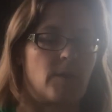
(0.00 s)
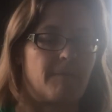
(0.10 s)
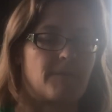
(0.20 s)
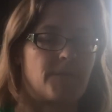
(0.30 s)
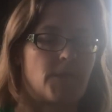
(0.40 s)
The
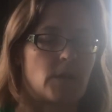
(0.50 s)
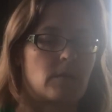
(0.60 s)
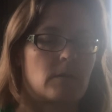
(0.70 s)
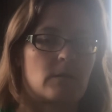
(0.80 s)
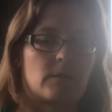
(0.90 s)

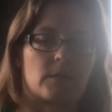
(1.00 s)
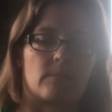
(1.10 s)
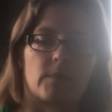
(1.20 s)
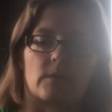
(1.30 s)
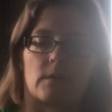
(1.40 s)

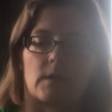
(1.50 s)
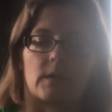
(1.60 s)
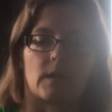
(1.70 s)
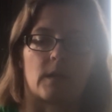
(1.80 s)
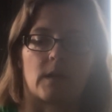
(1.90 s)
first book
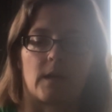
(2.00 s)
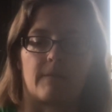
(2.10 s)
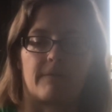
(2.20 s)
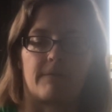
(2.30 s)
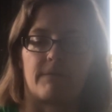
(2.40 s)
that I
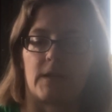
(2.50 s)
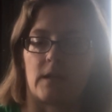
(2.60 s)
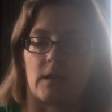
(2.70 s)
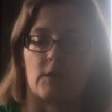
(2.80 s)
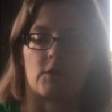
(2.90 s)

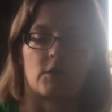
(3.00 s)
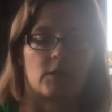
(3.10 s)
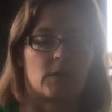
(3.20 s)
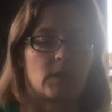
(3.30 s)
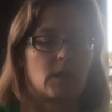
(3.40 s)
finished